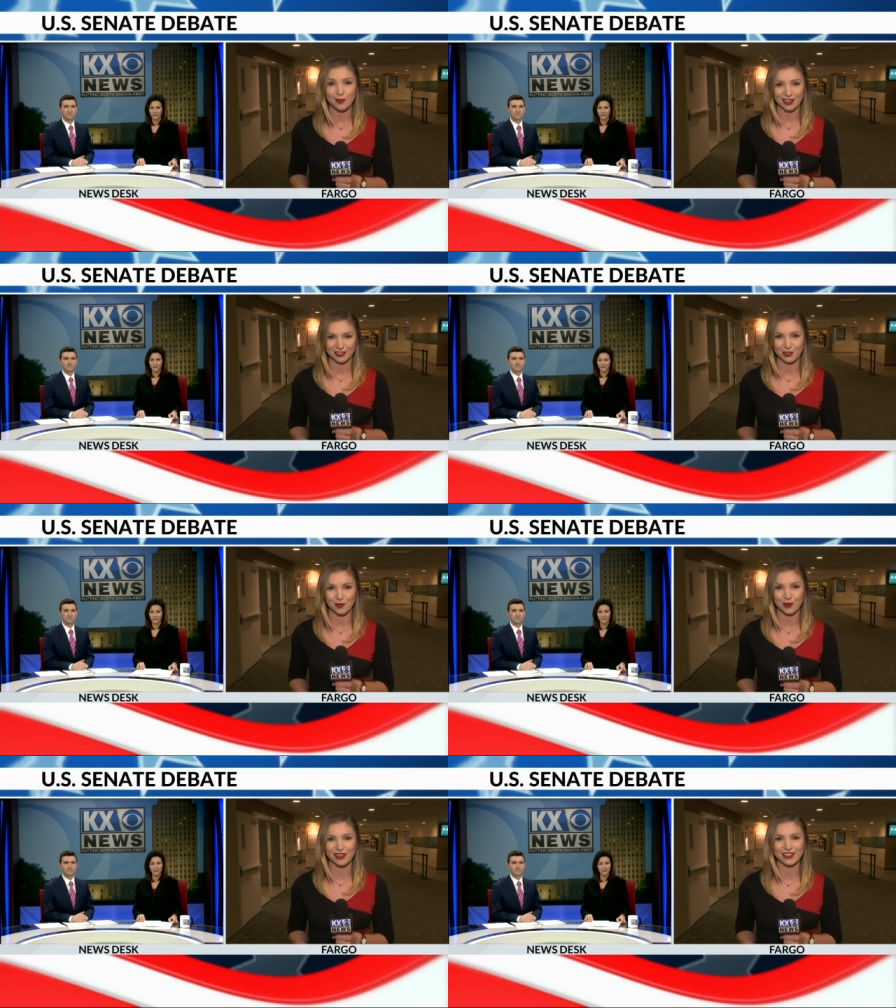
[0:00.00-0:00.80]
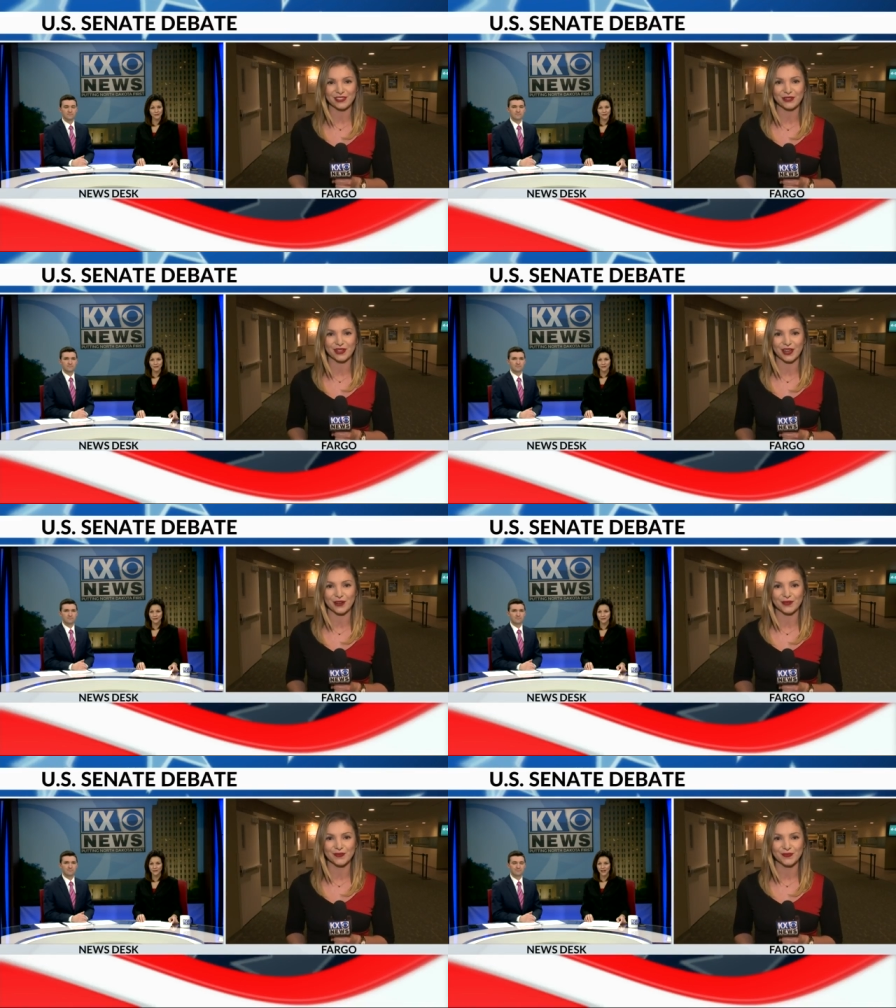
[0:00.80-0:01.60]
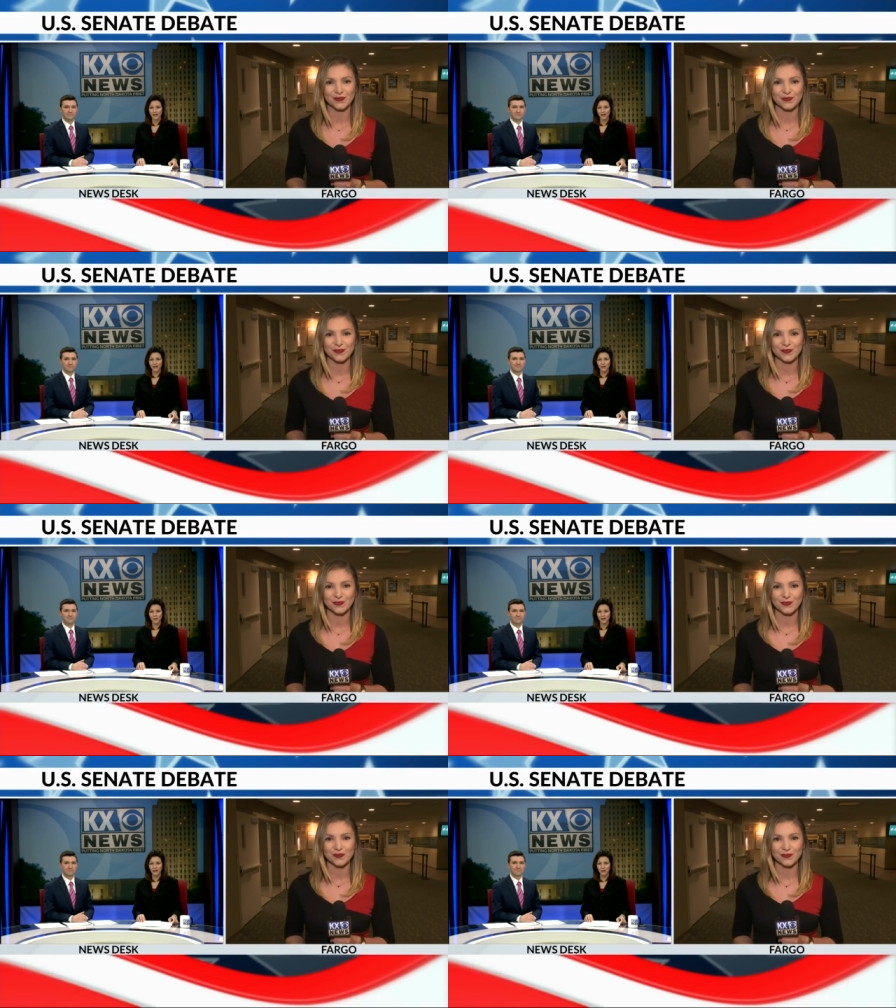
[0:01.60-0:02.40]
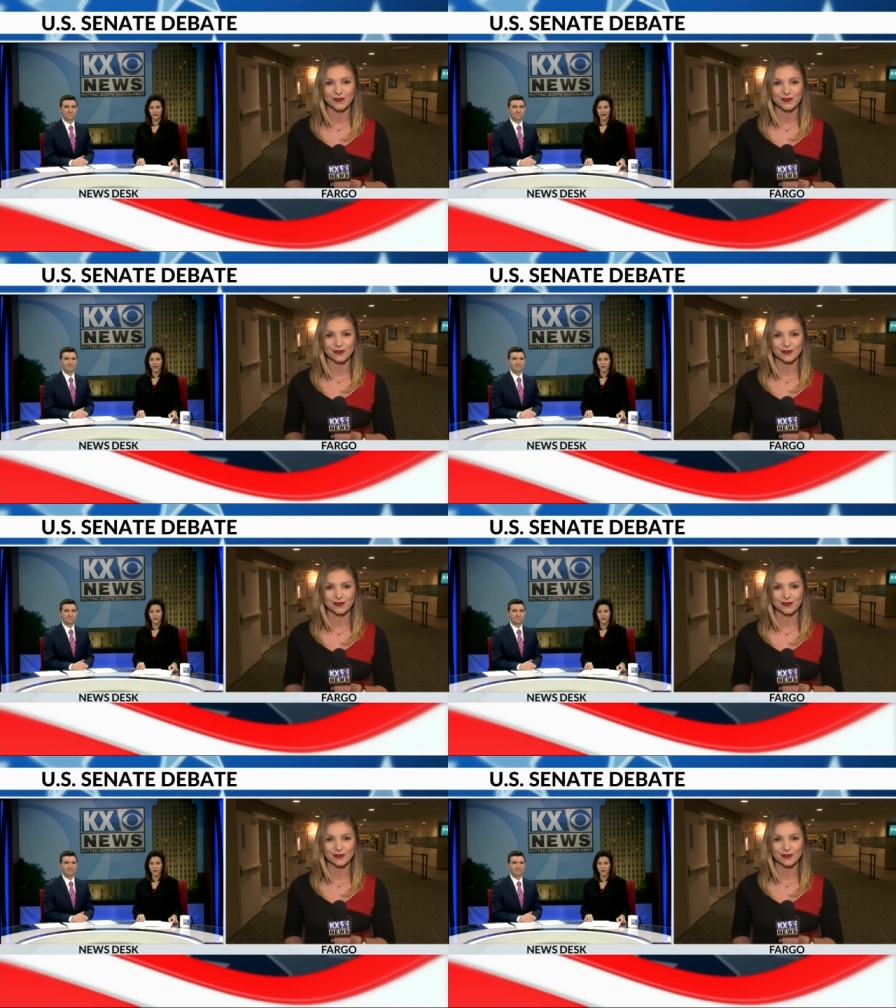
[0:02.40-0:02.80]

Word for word: Back to you both in the studio. Thank you, Malik Rankin,